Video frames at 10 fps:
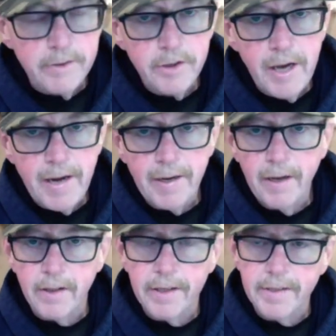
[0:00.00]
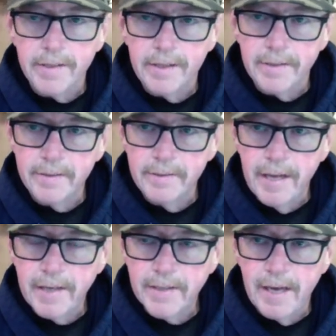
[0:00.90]
Chad Hetlet that
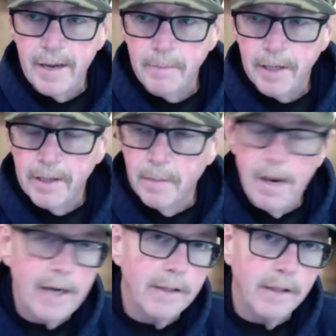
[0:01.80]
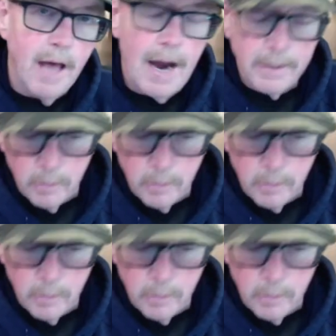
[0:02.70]
next game they come out of the locker